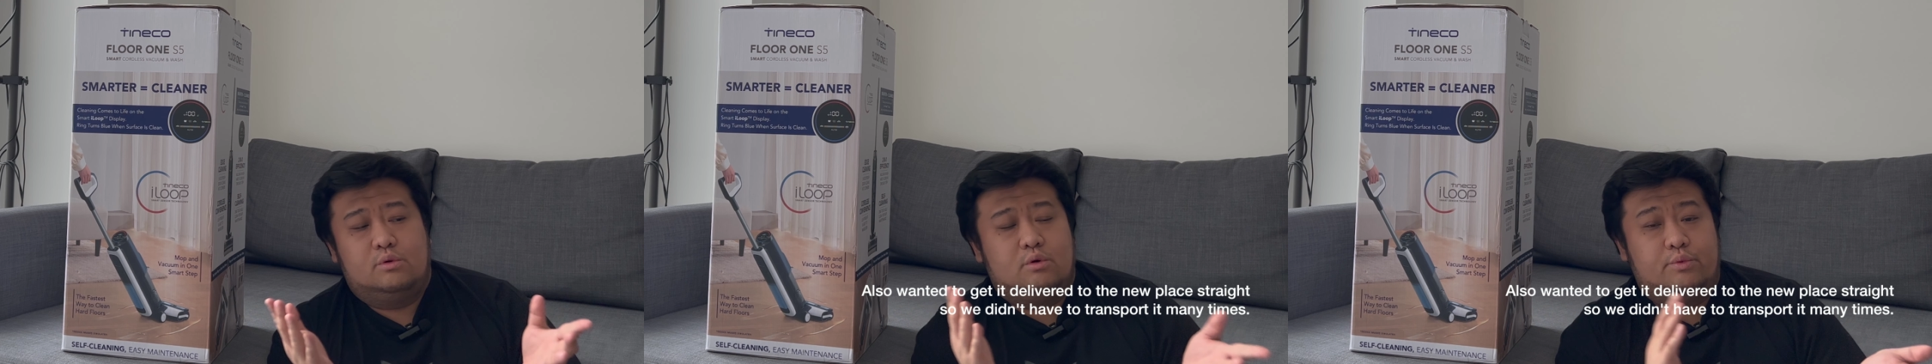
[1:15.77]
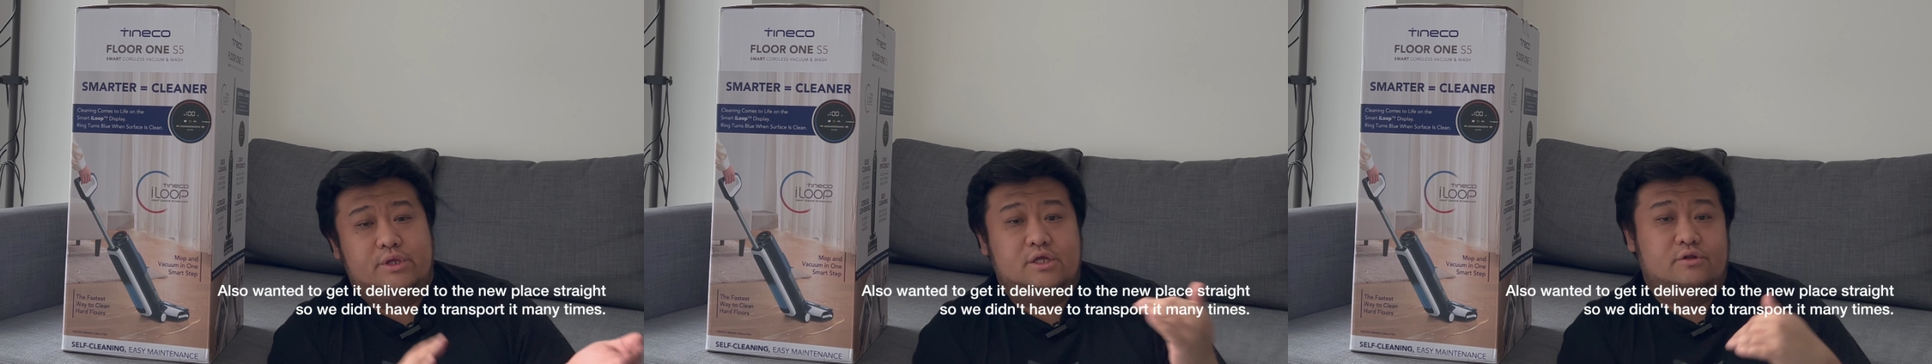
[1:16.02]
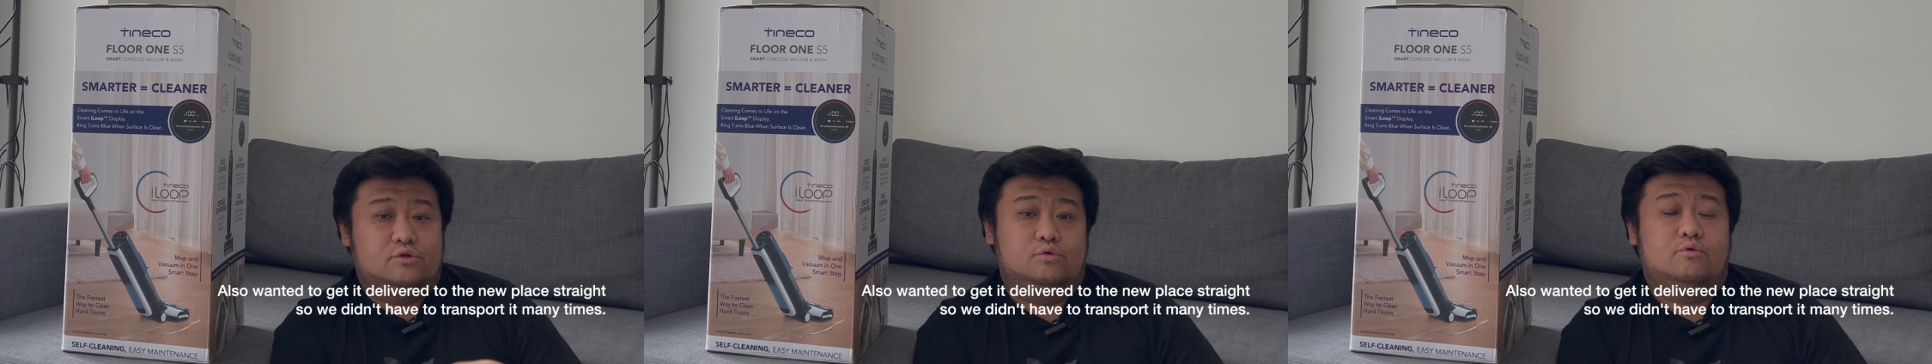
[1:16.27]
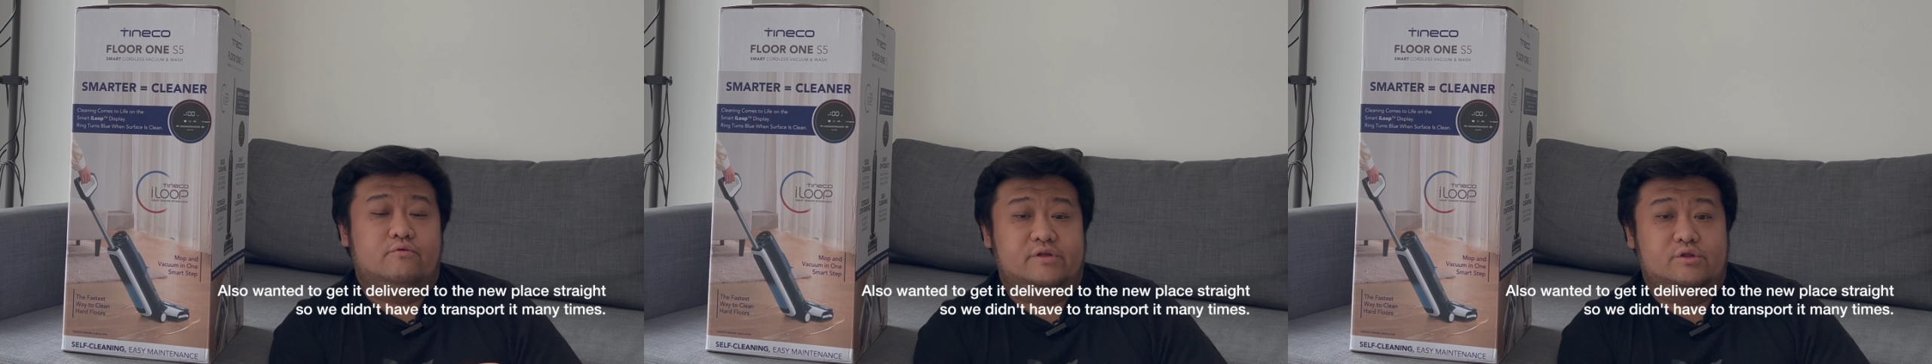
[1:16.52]
were waiting to
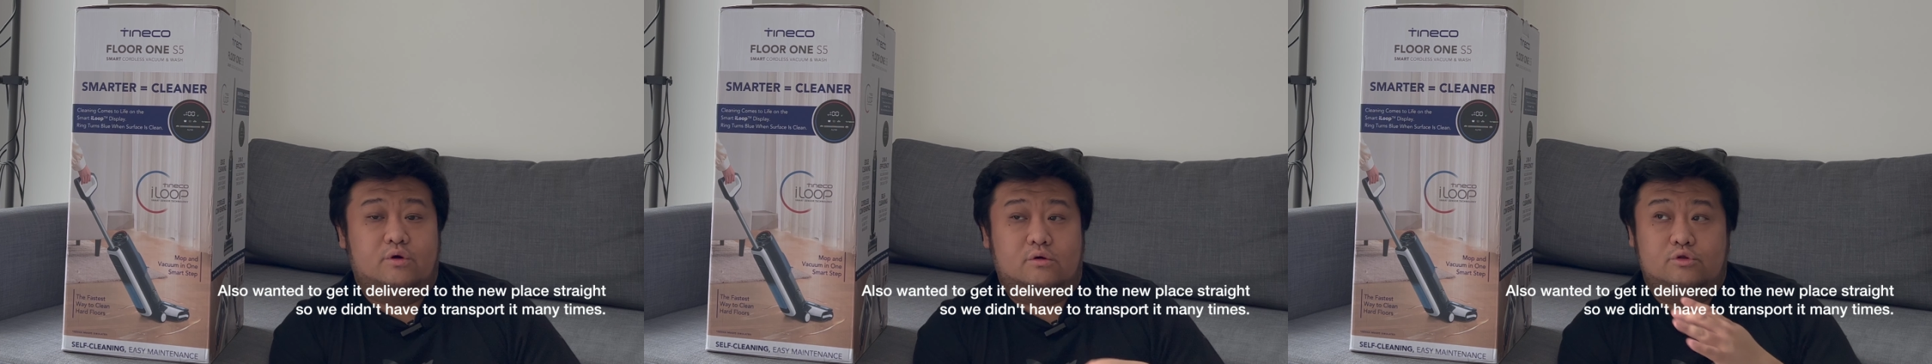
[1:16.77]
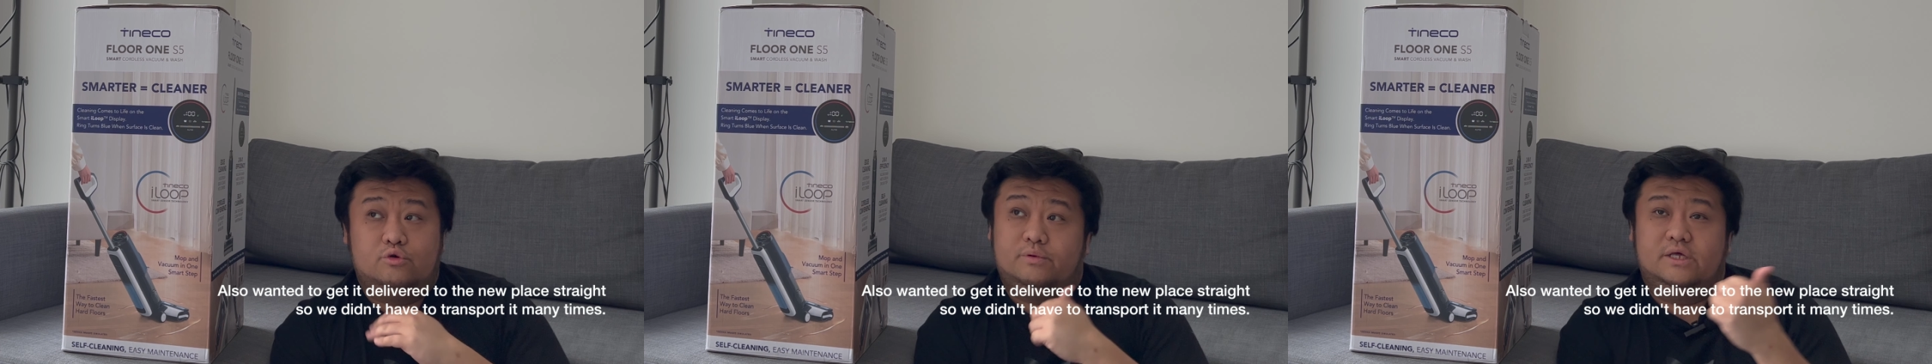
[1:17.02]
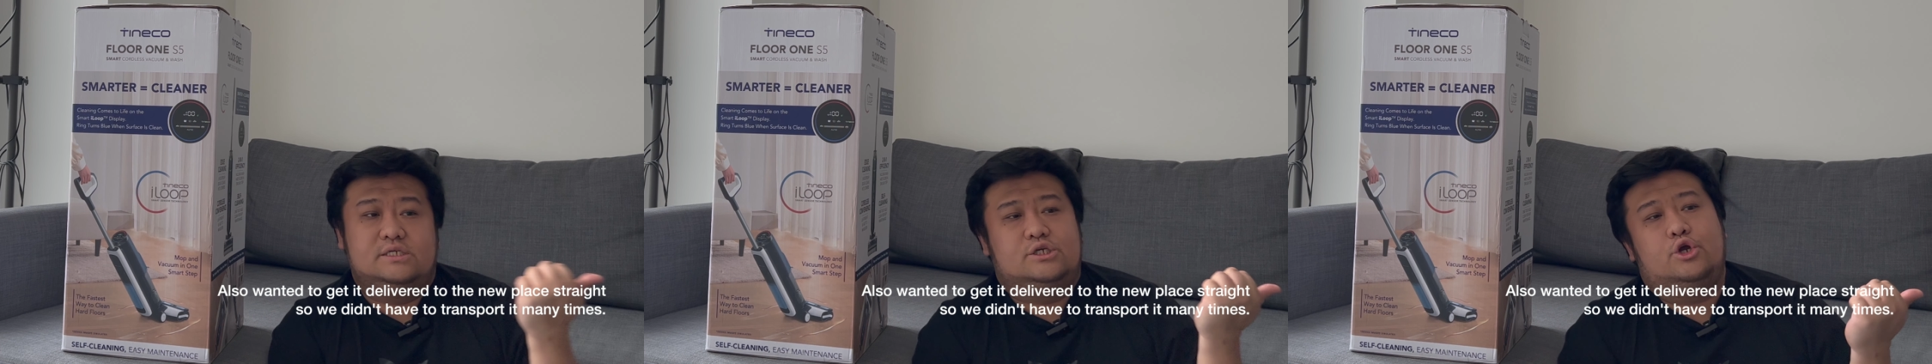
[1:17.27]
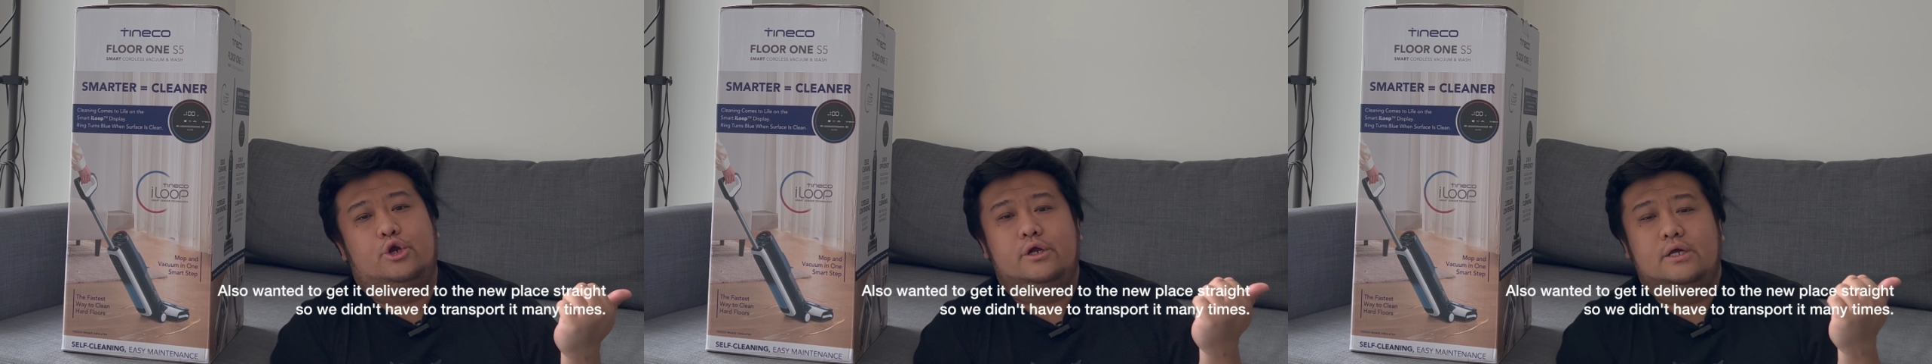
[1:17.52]
move into our new place
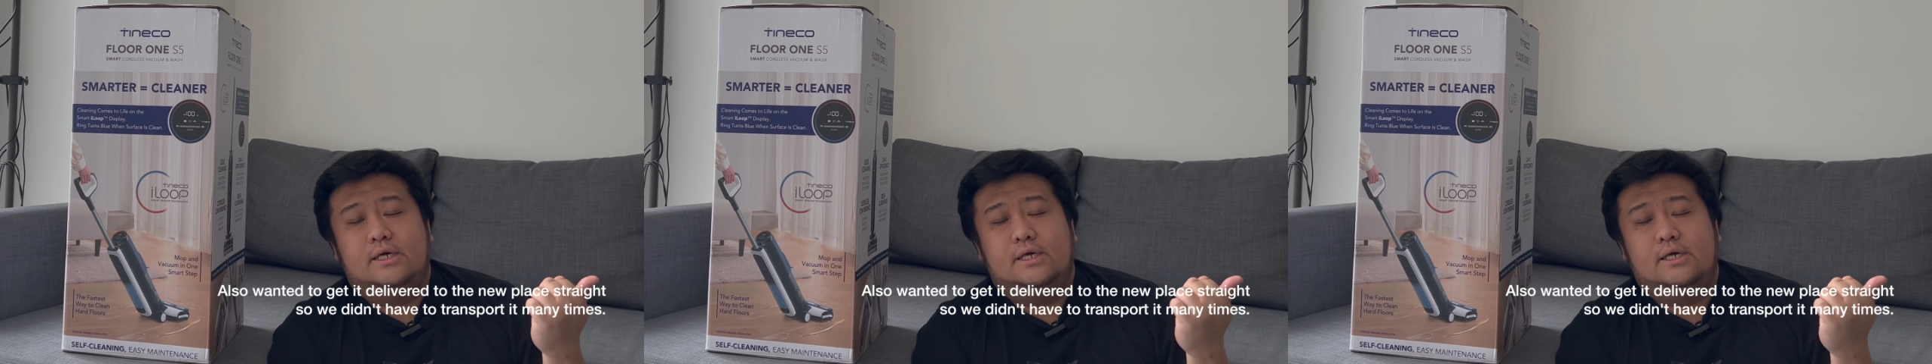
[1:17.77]
here.